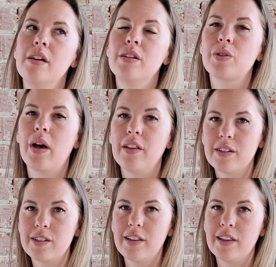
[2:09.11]
So I
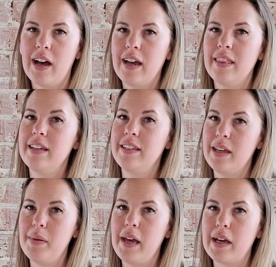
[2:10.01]
looked online, they
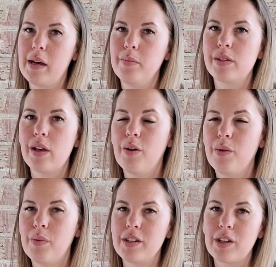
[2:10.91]
did make them, so we
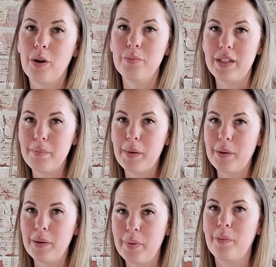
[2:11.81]
went to Home
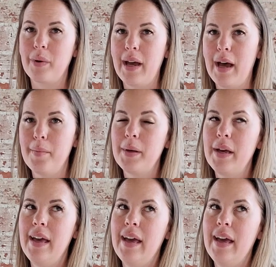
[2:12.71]
Depot to pick one up,